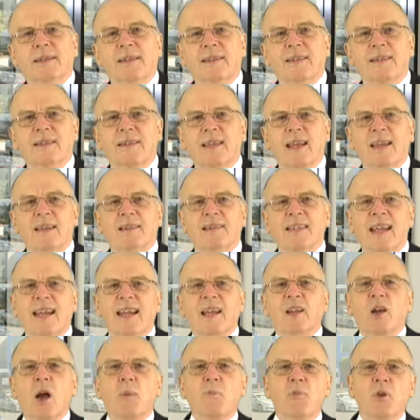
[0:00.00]

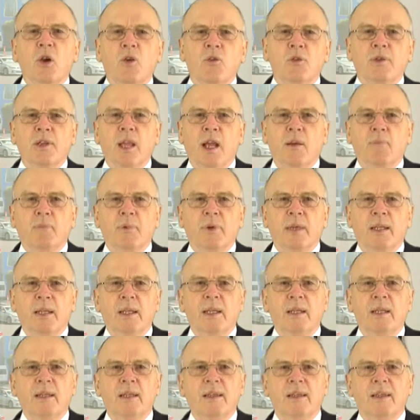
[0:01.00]
setting up your own
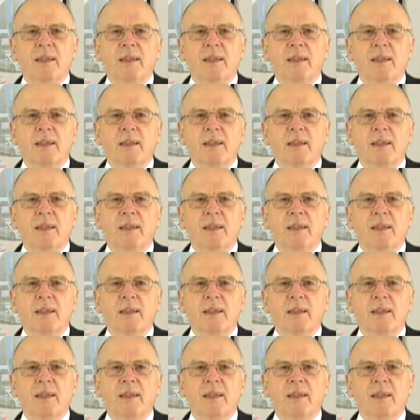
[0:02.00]
company,